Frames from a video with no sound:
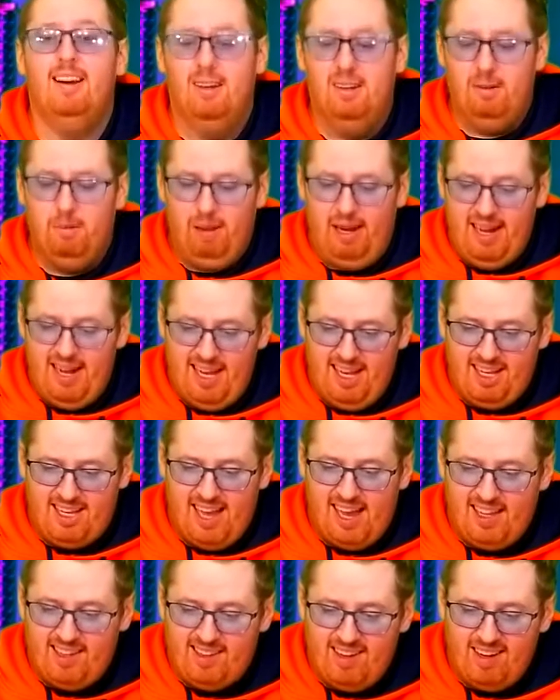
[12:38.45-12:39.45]
When he
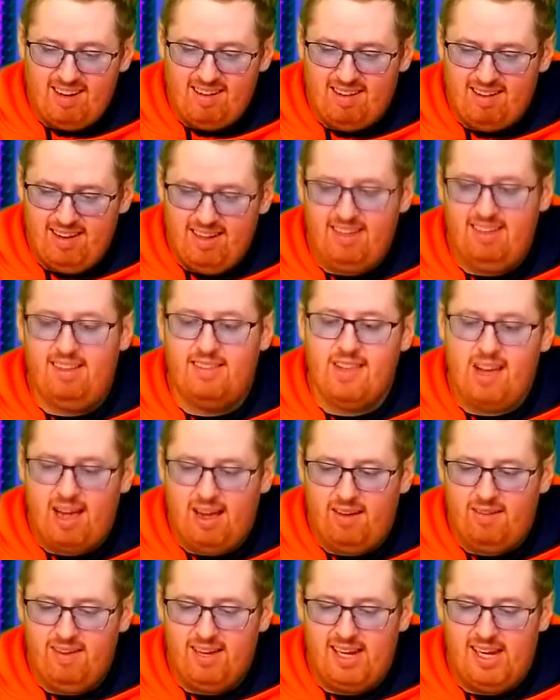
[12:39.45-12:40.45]
gets here, you'll
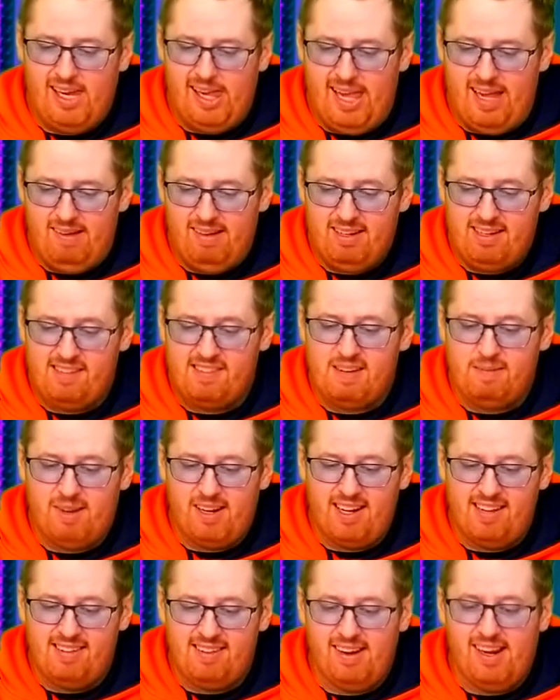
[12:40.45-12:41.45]
know. Because someone
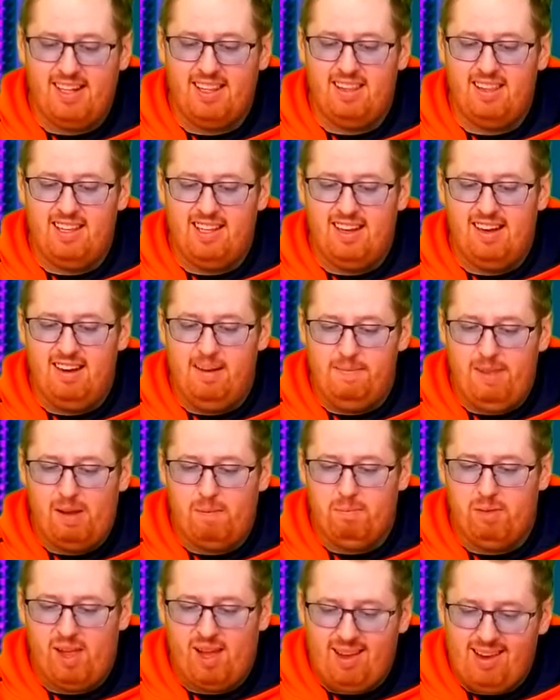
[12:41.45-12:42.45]
is going to be
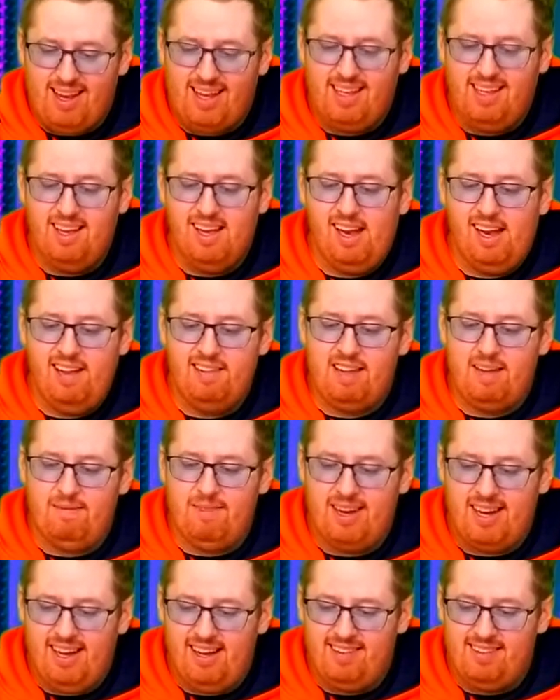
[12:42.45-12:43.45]
bleeding, and
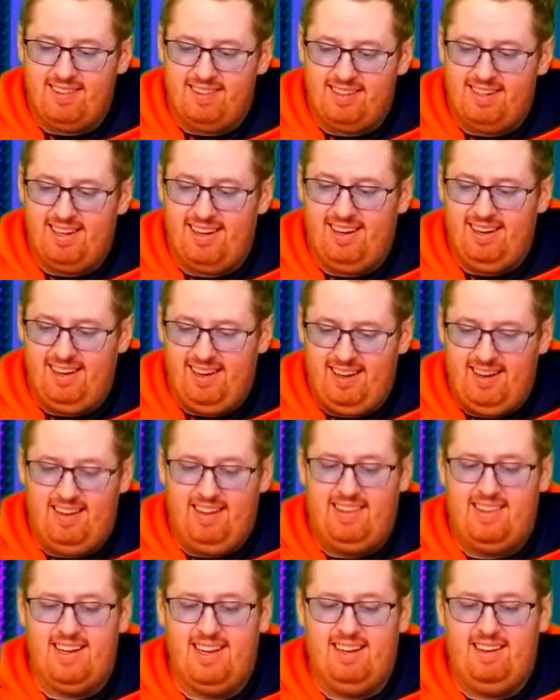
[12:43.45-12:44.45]
someone else is going to do
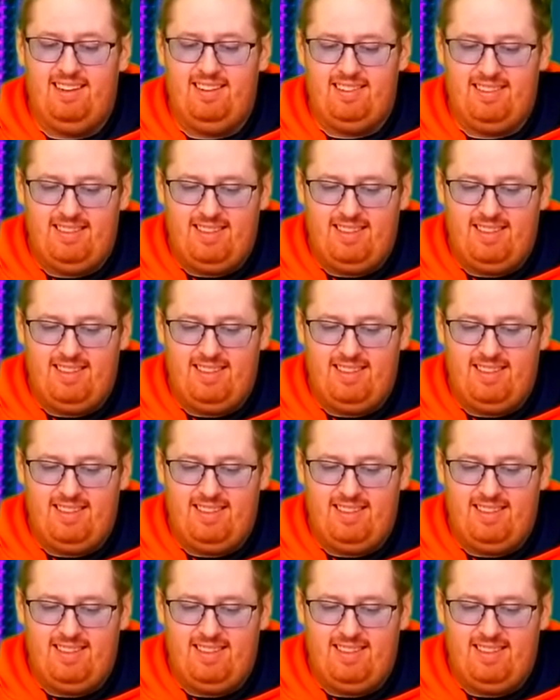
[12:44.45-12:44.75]
things